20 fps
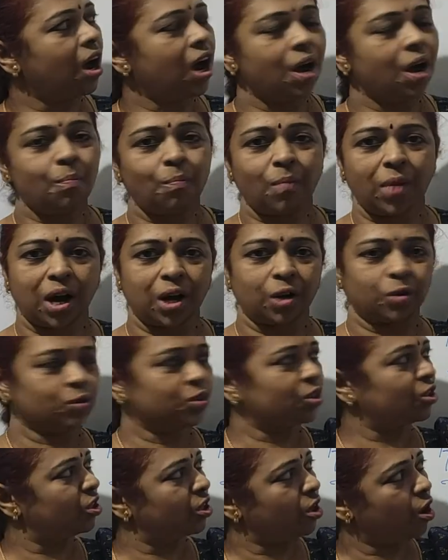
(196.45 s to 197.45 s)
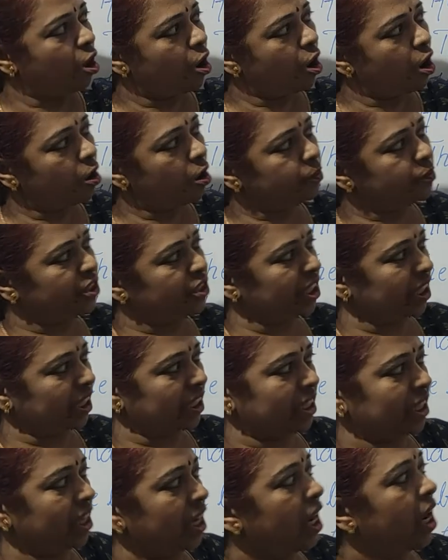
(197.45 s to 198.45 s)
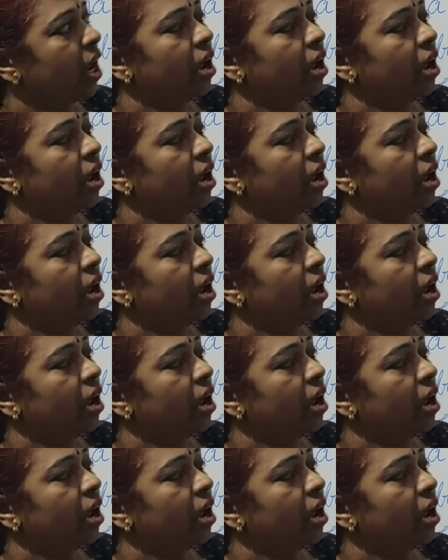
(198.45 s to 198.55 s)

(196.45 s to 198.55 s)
A mouse. Object.